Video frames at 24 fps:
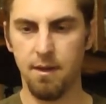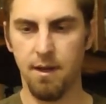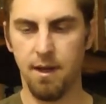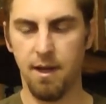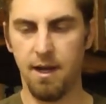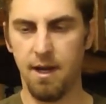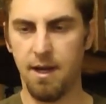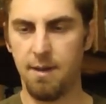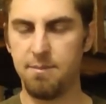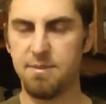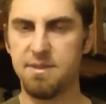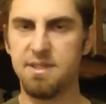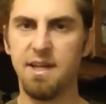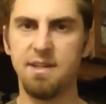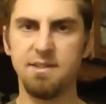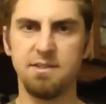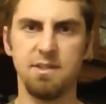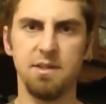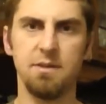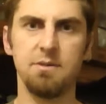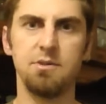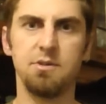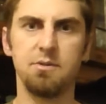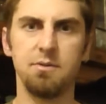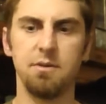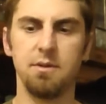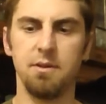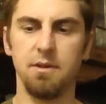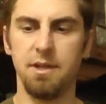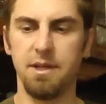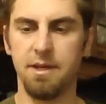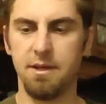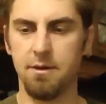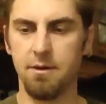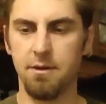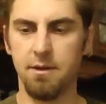um, tends to
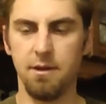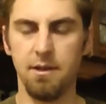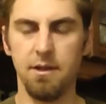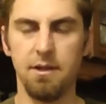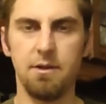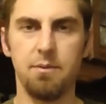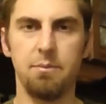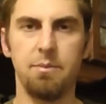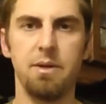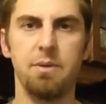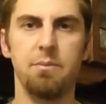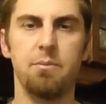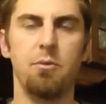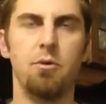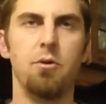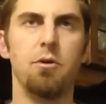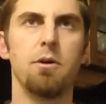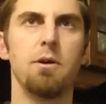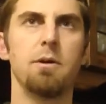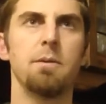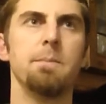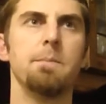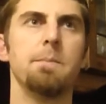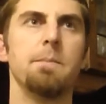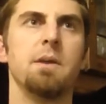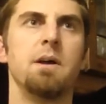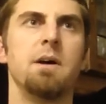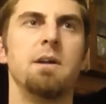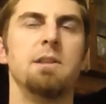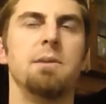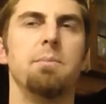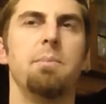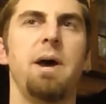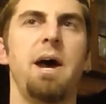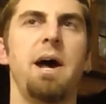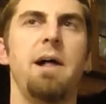linger a little bit more
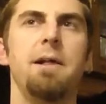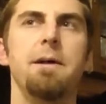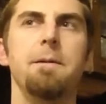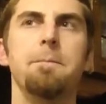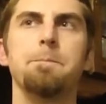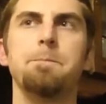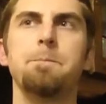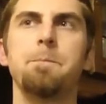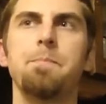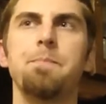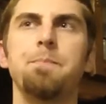on the palate.